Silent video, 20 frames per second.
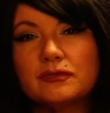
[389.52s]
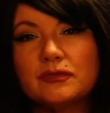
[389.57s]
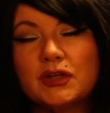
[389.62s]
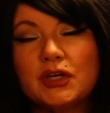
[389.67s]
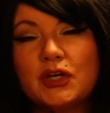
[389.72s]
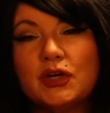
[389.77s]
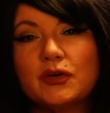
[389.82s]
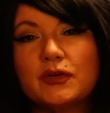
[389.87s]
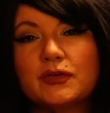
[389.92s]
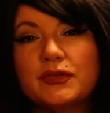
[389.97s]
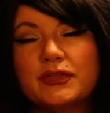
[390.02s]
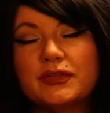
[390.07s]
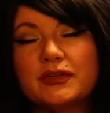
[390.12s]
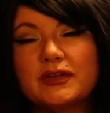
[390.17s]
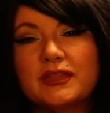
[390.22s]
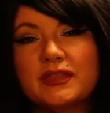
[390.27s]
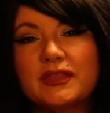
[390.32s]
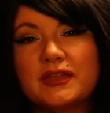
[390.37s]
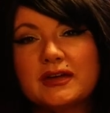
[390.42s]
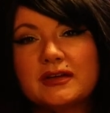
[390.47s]
The
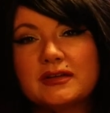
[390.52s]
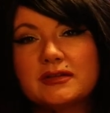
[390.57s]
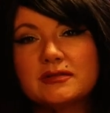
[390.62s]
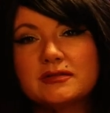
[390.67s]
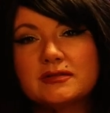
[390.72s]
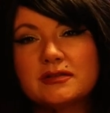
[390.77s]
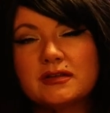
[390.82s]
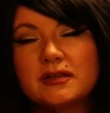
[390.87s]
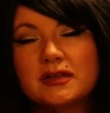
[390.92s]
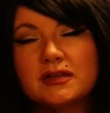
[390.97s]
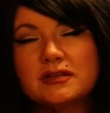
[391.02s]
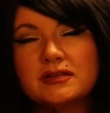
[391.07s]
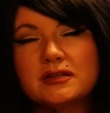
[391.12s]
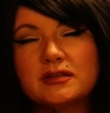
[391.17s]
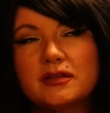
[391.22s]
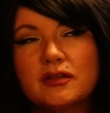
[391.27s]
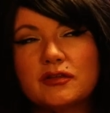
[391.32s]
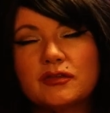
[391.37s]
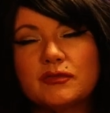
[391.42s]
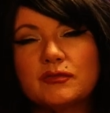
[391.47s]
earthly things, the things
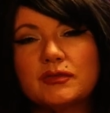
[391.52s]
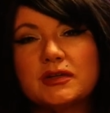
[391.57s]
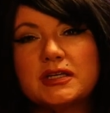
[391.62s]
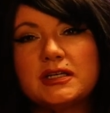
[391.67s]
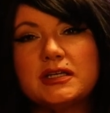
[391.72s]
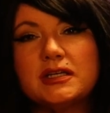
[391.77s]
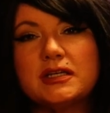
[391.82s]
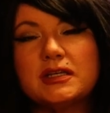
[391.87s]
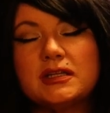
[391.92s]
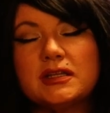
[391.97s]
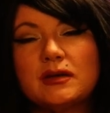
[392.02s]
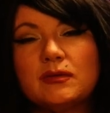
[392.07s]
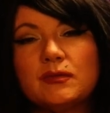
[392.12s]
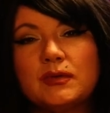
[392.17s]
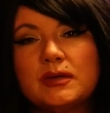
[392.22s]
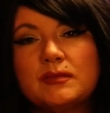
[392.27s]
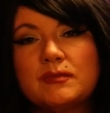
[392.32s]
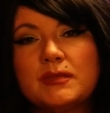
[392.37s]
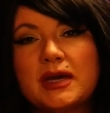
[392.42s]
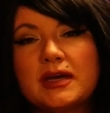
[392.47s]
in the 3D that
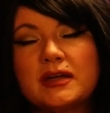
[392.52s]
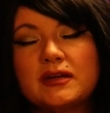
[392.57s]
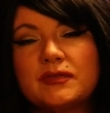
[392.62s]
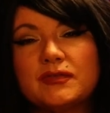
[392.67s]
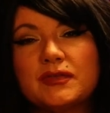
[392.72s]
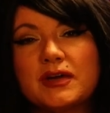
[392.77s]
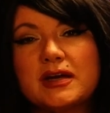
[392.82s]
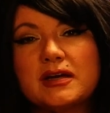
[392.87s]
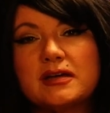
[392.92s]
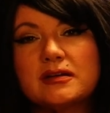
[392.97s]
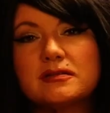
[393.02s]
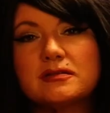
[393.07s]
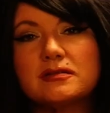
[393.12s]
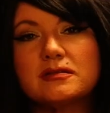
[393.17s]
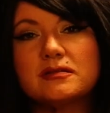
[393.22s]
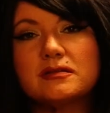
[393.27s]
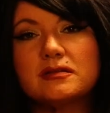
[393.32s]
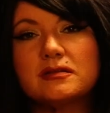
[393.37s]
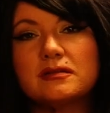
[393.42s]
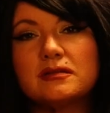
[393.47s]
we
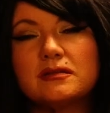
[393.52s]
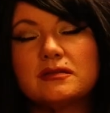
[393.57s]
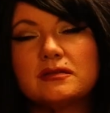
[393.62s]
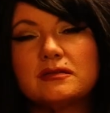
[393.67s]
manifest.